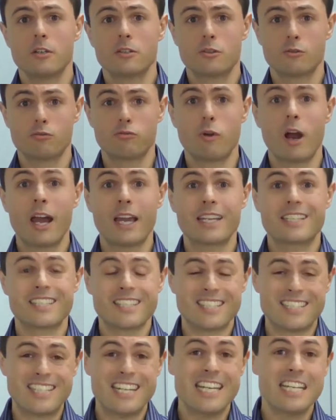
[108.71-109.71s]
to write
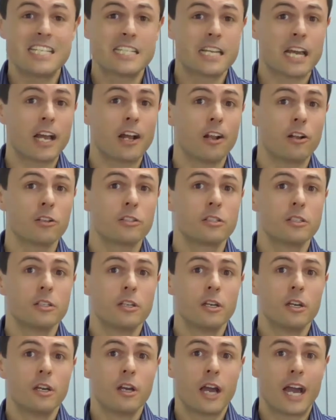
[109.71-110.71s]
a detailed
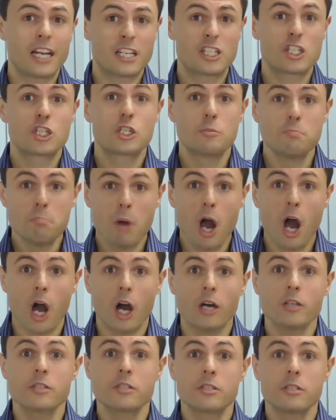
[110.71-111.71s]
and
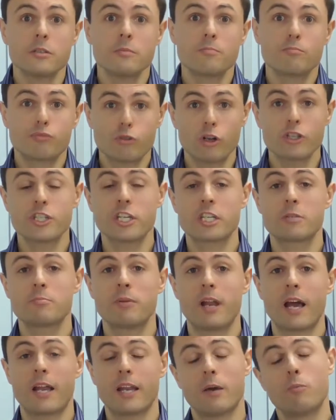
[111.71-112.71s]
smart project
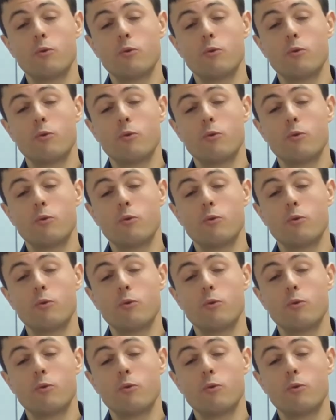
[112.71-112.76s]
plan.